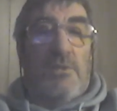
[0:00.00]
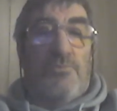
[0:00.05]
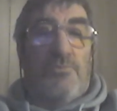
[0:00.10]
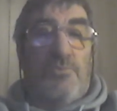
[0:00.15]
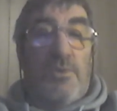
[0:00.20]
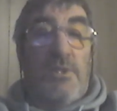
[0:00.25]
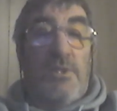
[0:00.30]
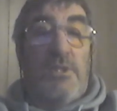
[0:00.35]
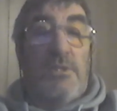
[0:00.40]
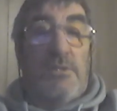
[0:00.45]

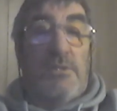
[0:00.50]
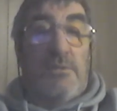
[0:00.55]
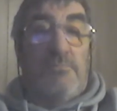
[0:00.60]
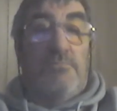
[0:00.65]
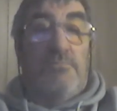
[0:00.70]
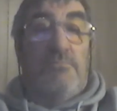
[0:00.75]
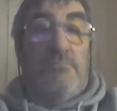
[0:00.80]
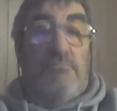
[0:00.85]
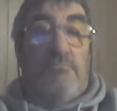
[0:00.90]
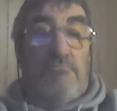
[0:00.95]
really
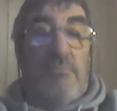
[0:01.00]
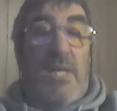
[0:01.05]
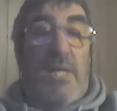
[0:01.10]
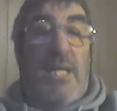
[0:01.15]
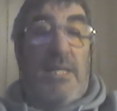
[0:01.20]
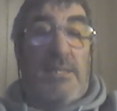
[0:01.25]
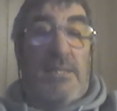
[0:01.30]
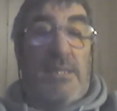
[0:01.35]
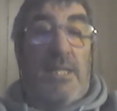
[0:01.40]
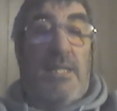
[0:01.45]

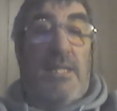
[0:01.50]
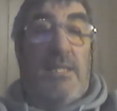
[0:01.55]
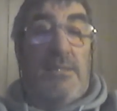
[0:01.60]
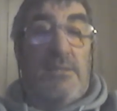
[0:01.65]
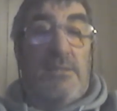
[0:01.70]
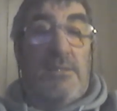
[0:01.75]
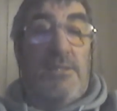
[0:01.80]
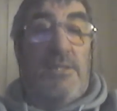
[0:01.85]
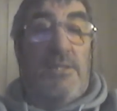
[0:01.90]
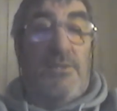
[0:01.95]

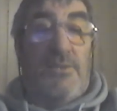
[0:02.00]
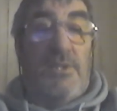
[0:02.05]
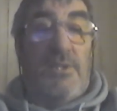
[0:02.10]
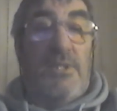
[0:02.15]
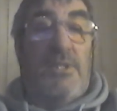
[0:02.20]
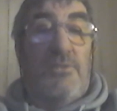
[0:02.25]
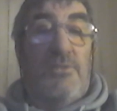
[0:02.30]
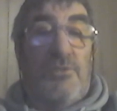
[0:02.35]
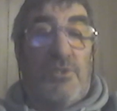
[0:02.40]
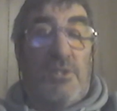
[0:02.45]
manhandle it, the
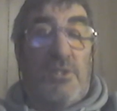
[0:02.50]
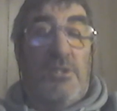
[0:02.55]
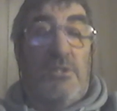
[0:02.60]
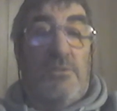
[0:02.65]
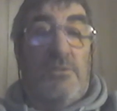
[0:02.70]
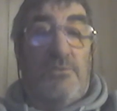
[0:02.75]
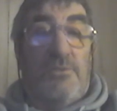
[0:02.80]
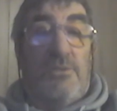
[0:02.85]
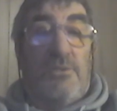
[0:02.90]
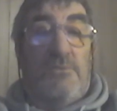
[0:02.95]

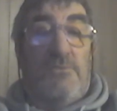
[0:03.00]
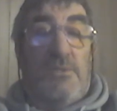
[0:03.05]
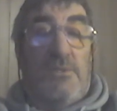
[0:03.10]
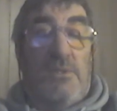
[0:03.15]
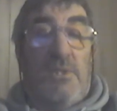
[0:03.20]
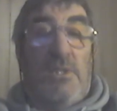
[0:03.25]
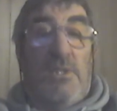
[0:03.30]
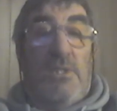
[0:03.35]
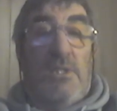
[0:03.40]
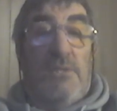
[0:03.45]
internals
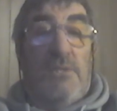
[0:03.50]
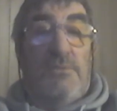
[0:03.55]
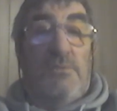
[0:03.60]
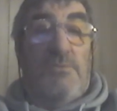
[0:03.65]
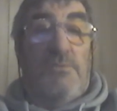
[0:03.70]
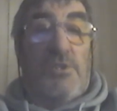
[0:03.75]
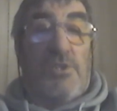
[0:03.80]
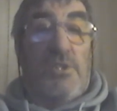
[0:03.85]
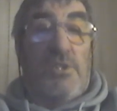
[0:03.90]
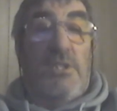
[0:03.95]
of the
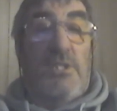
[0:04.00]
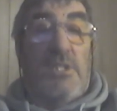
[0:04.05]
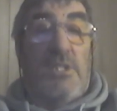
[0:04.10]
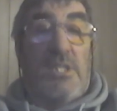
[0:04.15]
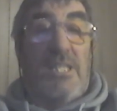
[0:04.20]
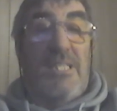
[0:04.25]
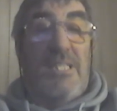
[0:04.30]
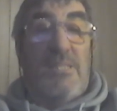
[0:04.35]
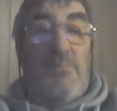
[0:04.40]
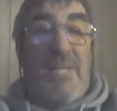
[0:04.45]
machine to
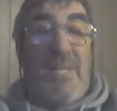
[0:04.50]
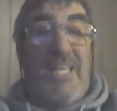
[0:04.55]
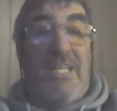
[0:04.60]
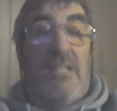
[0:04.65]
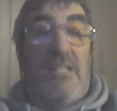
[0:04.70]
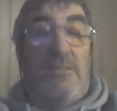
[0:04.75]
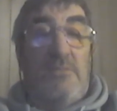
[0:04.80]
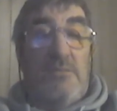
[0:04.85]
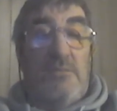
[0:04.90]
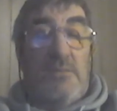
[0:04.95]
get them
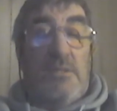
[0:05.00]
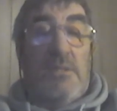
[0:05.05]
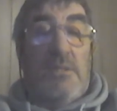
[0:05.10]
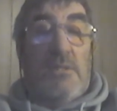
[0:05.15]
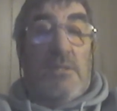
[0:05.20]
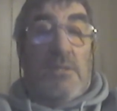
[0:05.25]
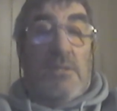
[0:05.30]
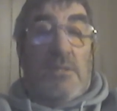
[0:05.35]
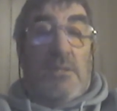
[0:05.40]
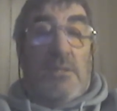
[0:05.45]
out.
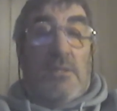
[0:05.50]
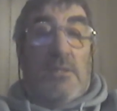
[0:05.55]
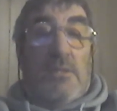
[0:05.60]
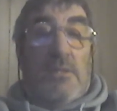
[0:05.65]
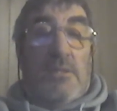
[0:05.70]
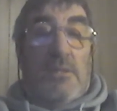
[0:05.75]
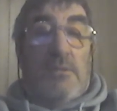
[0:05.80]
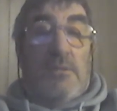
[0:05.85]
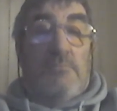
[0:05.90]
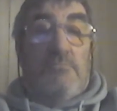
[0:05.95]

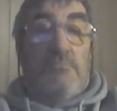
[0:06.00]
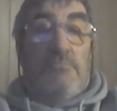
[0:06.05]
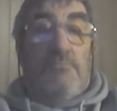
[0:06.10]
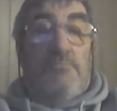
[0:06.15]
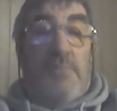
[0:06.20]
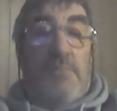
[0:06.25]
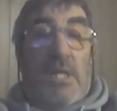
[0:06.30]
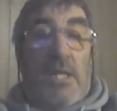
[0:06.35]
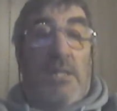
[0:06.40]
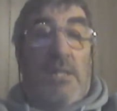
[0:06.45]

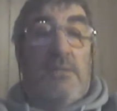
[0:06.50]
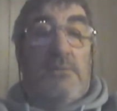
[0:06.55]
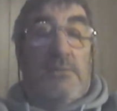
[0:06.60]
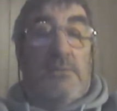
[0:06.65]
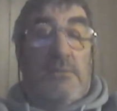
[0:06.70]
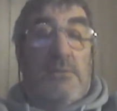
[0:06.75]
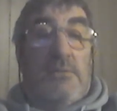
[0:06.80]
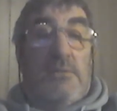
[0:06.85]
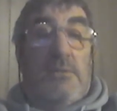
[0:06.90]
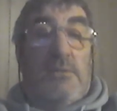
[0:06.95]
But
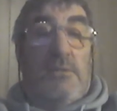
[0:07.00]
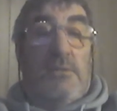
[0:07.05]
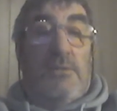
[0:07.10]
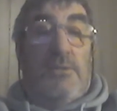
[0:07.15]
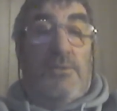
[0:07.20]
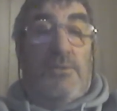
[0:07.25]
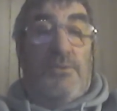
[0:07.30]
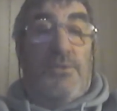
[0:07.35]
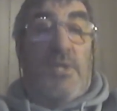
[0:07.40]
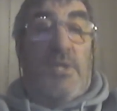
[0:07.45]

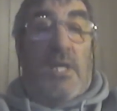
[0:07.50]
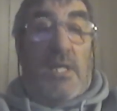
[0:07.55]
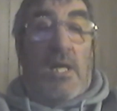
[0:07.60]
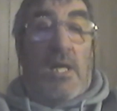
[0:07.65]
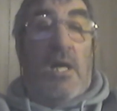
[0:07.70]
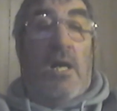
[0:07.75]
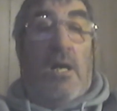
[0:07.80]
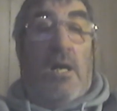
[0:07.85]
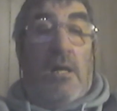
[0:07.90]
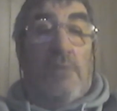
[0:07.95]
they
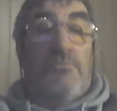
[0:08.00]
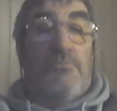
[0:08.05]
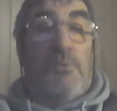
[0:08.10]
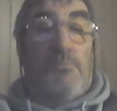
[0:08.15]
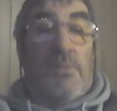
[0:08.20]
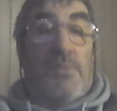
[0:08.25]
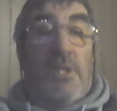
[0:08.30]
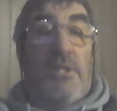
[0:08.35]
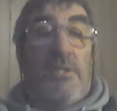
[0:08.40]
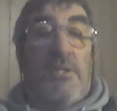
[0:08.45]
are
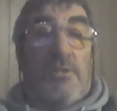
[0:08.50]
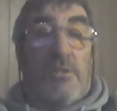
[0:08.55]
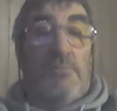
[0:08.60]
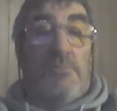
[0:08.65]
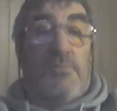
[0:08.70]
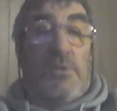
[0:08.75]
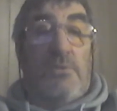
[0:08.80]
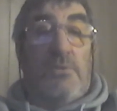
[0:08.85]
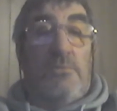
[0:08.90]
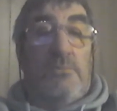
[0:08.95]

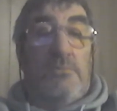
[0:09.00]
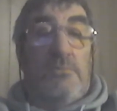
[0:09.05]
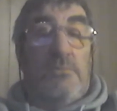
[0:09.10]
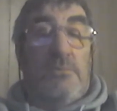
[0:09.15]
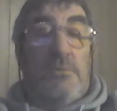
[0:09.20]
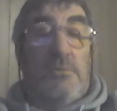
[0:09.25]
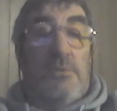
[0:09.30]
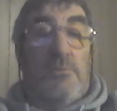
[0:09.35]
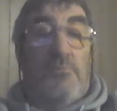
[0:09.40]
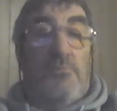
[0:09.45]
replaceable
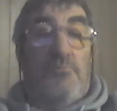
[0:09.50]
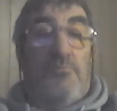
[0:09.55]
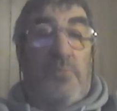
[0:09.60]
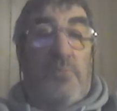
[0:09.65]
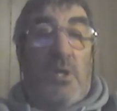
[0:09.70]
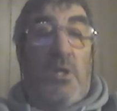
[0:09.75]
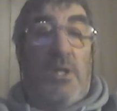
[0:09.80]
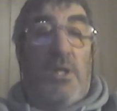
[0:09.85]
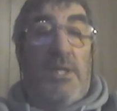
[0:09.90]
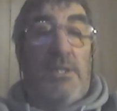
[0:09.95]

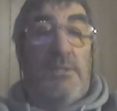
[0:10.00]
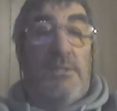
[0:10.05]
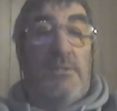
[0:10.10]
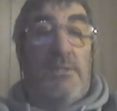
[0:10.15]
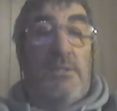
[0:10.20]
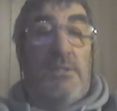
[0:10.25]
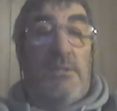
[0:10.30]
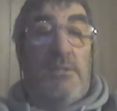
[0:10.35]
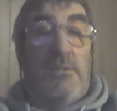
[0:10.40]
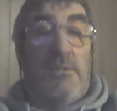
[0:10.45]
by
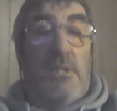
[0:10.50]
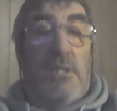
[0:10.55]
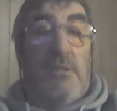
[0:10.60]
the